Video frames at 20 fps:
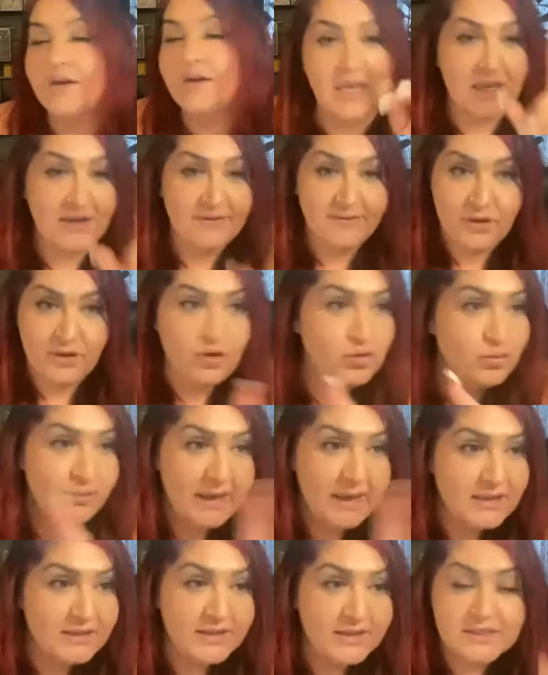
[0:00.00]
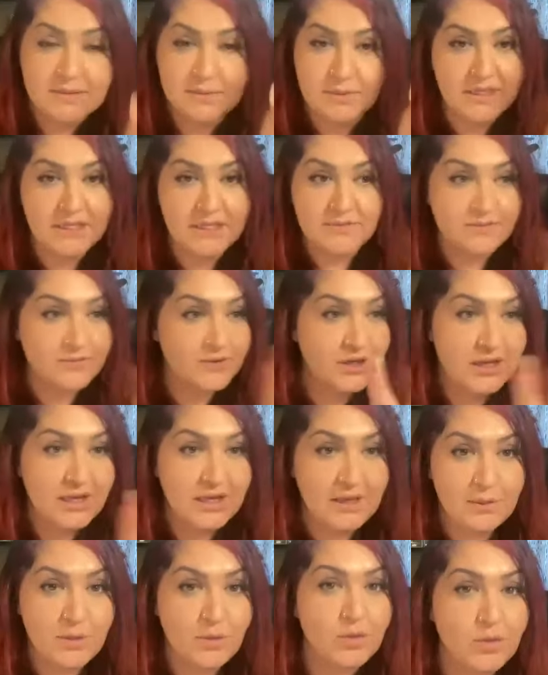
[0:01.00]
okay, if you make this, please freaking
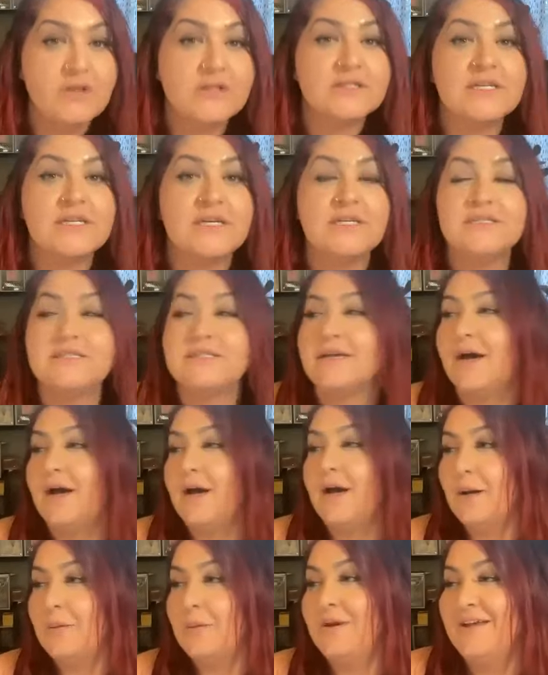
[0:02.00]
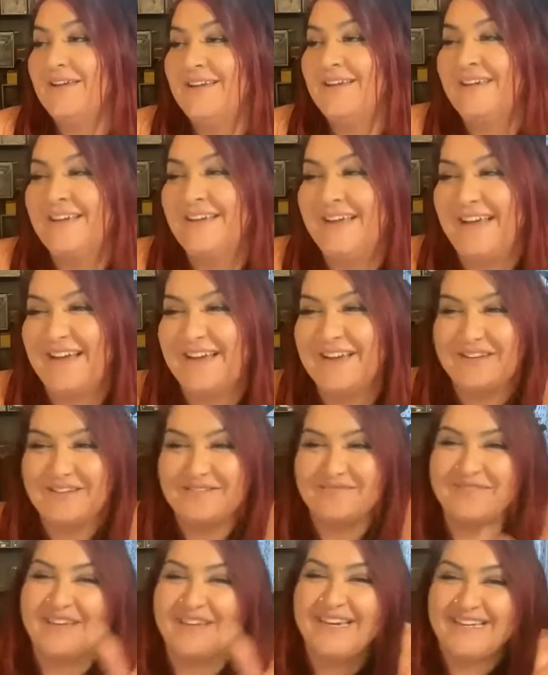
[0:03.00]
give me royalties,
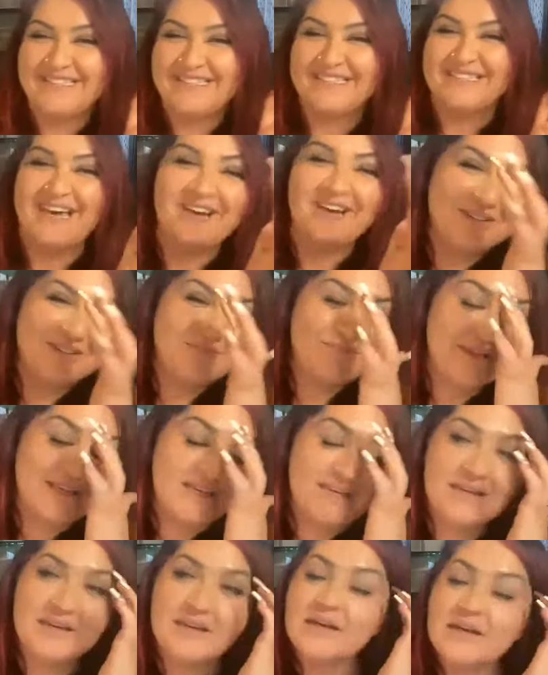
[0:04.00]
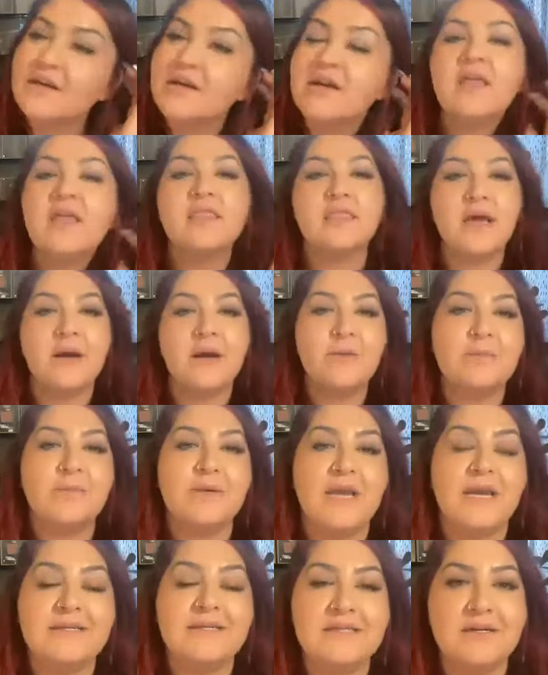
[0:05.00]
because that would be
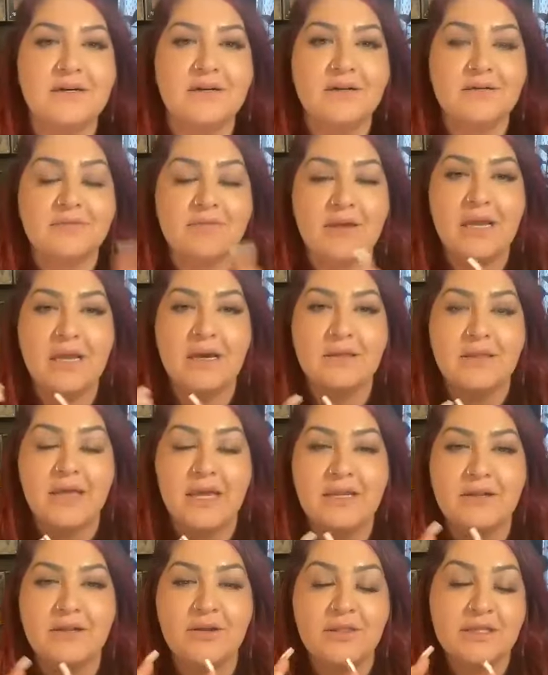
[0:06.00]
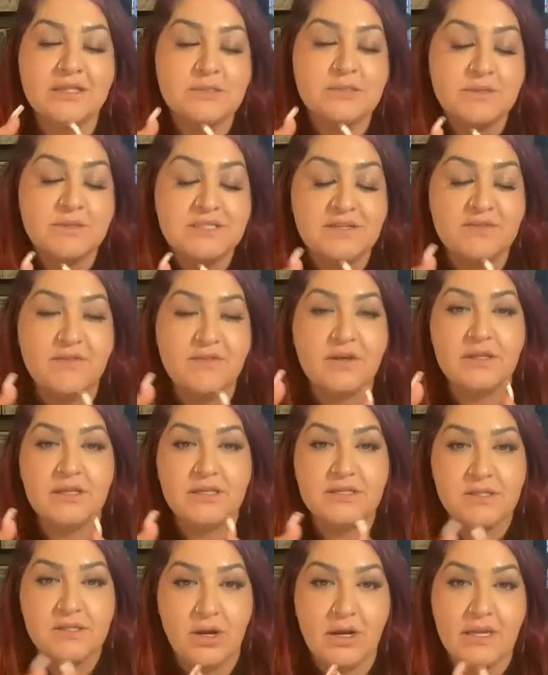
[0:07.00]
ideal, right? A lightener that
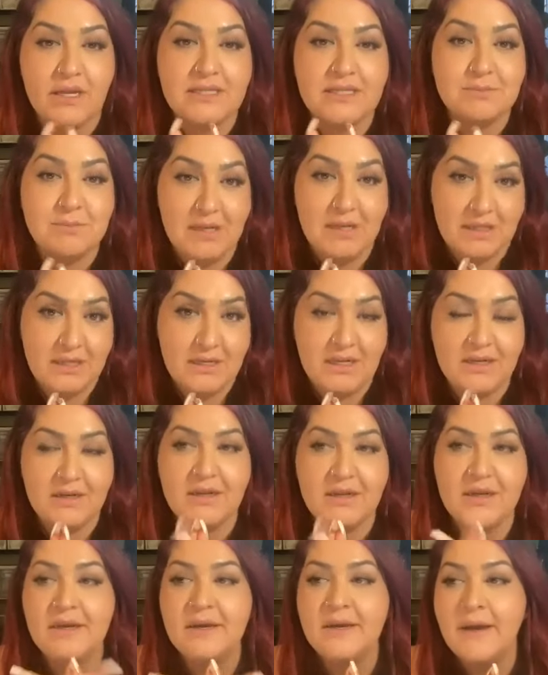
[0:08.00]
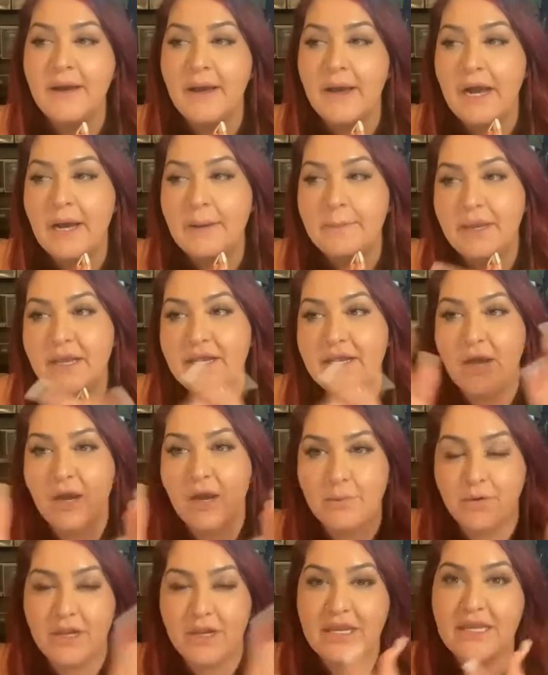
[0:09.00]
specifically targets melanin and
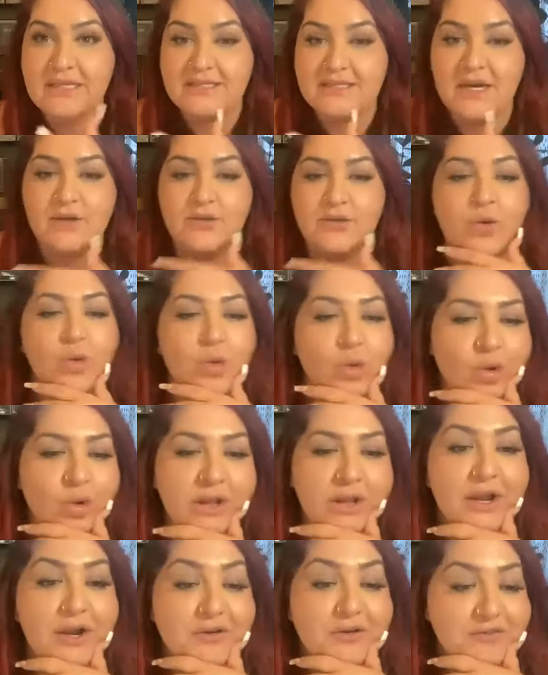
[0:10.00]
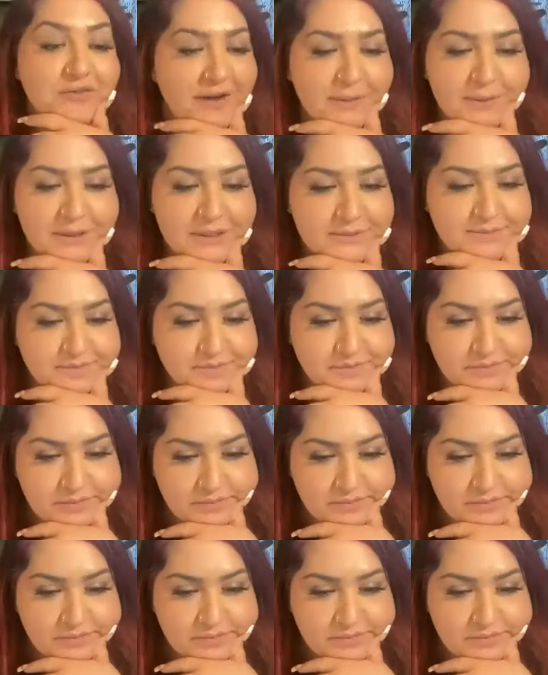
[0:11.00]
not breaking down the whole hair fiber.